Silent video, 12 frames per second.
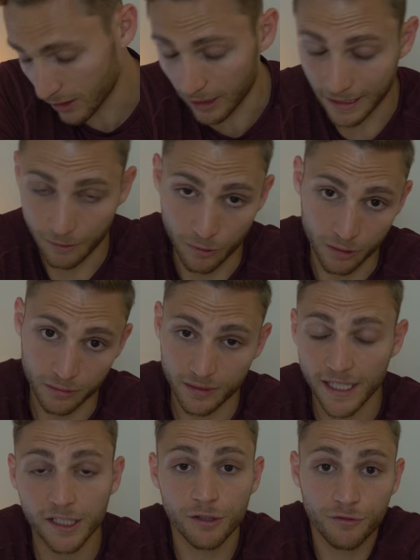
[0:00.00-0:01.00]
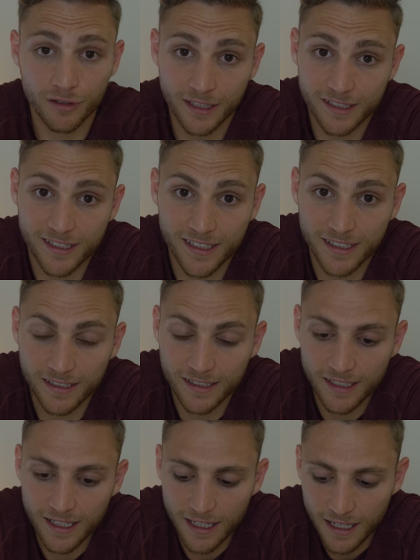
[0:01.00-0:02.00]
All right, well, thank you for listening.
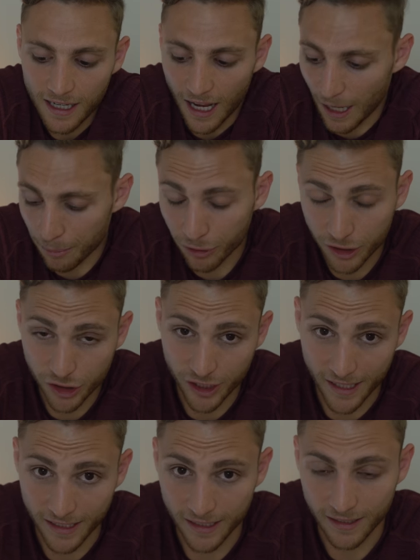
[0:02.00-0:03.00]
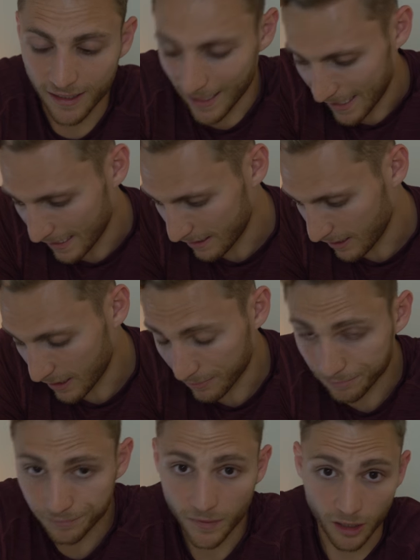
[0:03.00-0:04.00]
I appreciate it, and
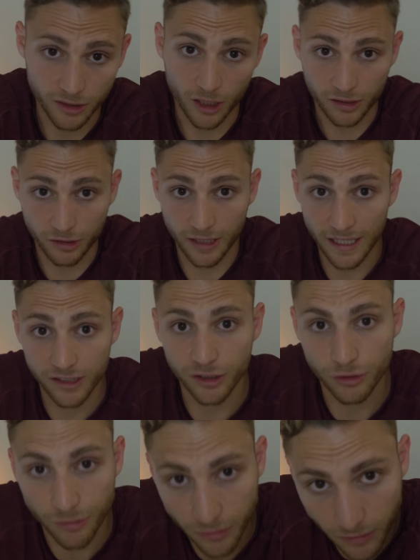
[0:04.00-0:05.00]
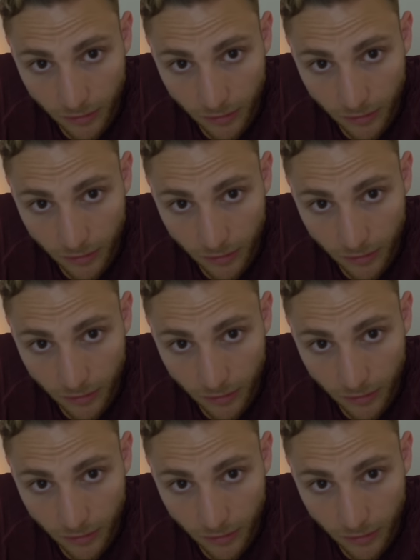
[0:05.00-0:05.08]
I'll talk to you guys soon.